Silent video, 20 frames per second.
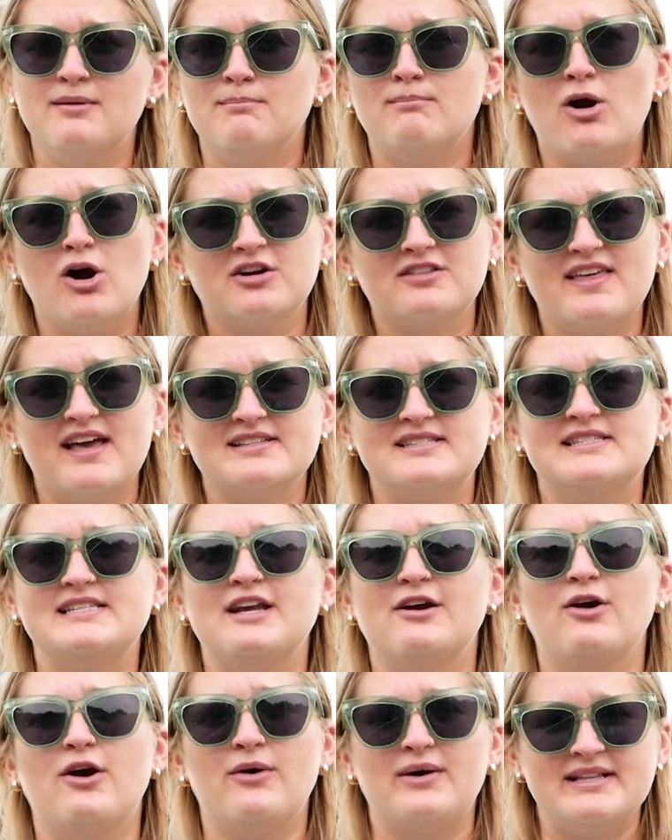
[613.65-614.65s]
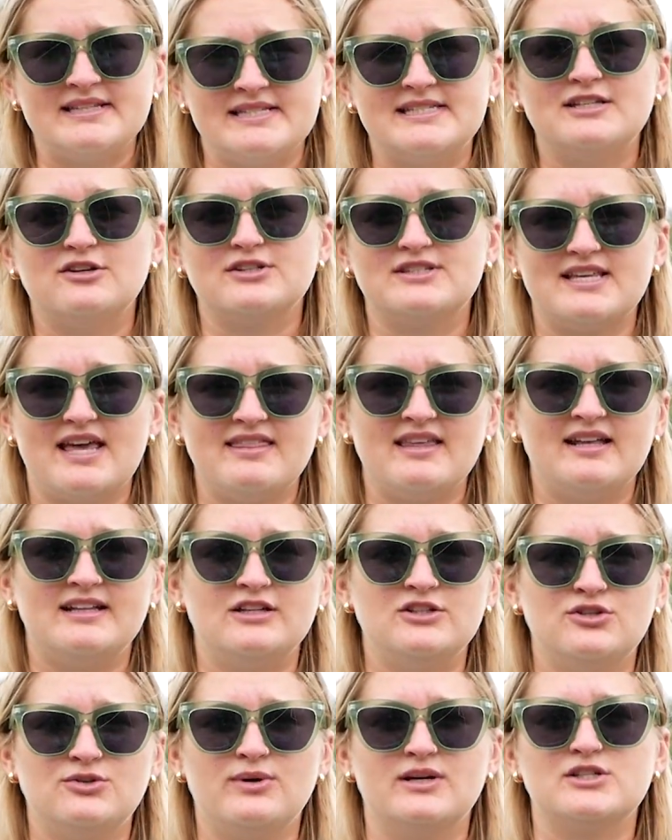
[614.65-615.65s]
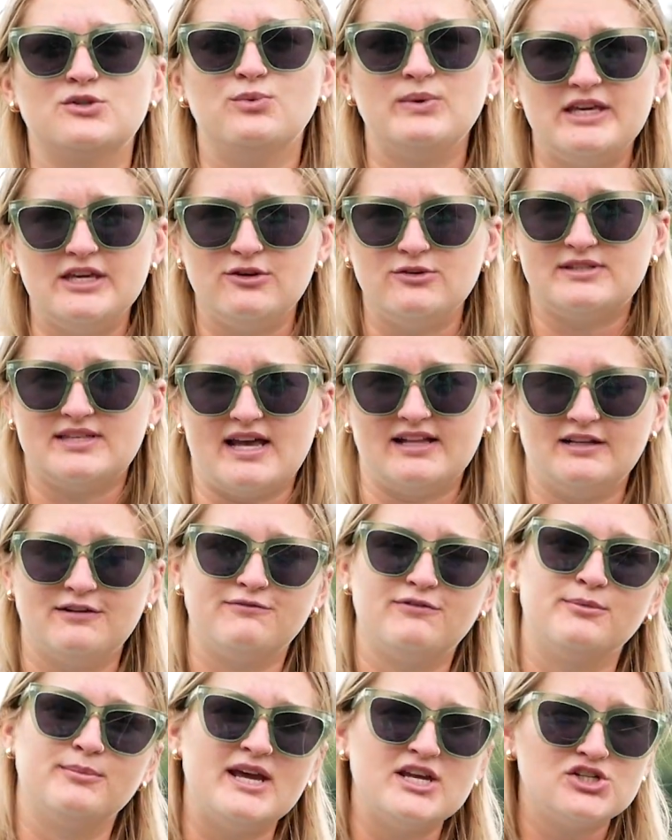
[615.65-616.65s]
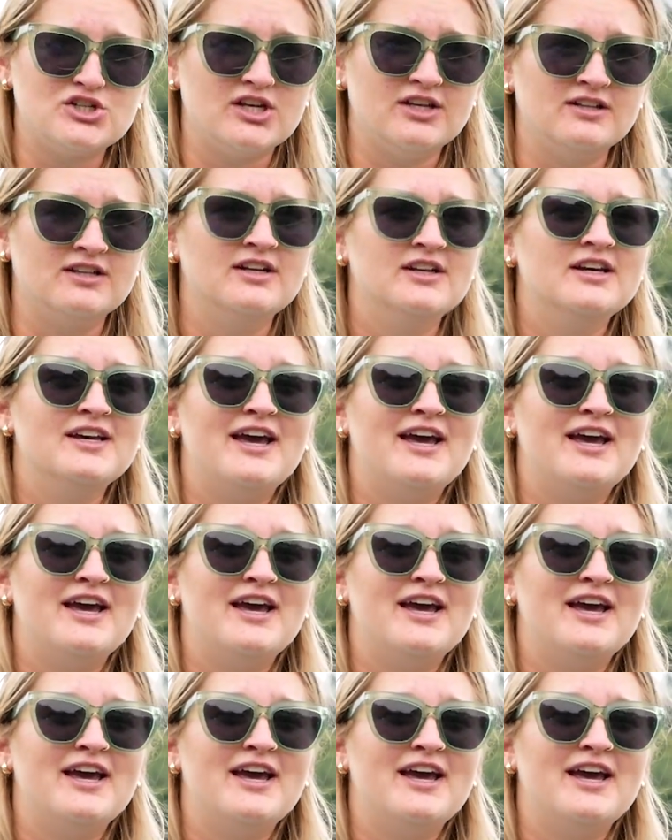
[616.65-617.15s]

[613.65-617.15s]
mark that 0 and still send that in to us. We use that information.